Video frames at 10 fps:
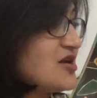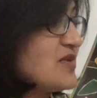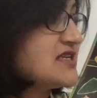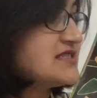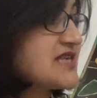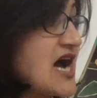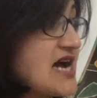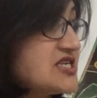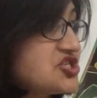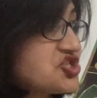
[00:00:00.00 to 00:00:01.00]
but his
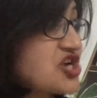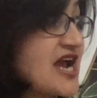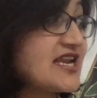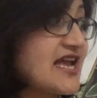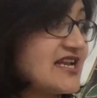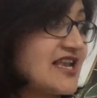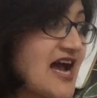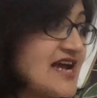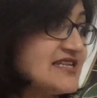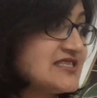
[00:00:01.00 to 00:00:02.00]
eyes shine like
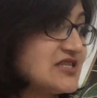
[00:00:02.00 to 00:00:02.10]
lights